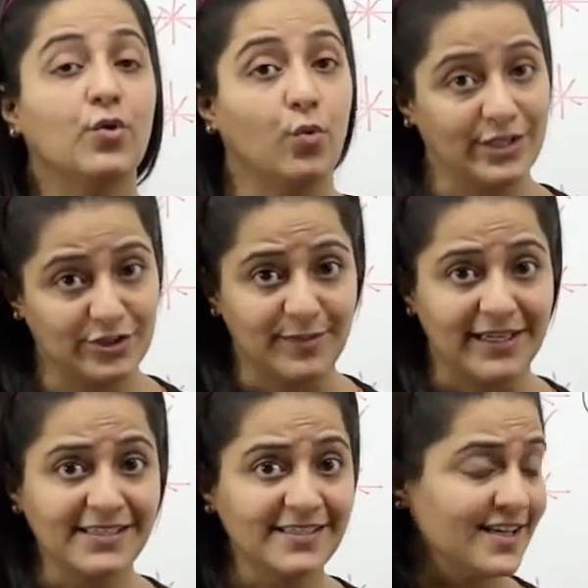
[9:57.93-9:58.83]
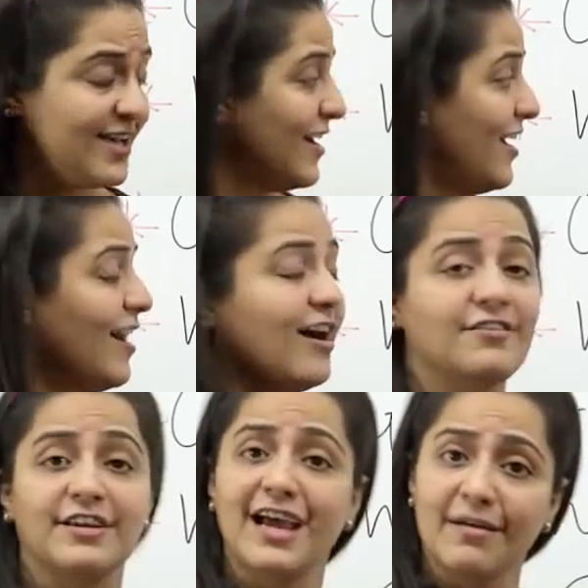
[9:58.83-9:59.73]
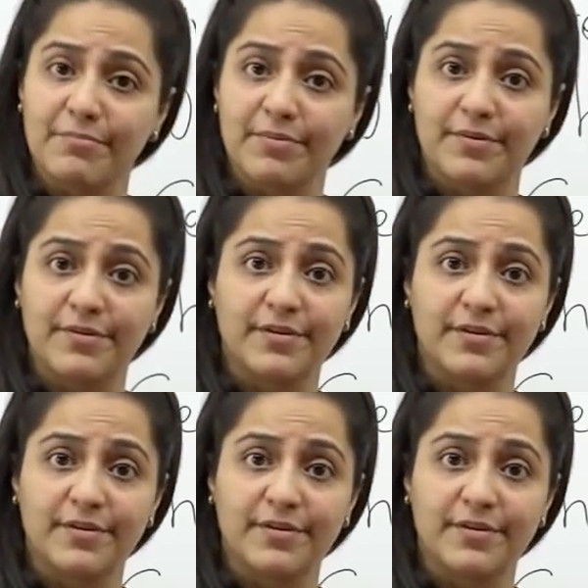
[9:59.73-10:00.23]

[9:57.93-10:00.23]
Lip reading: which means hurry up.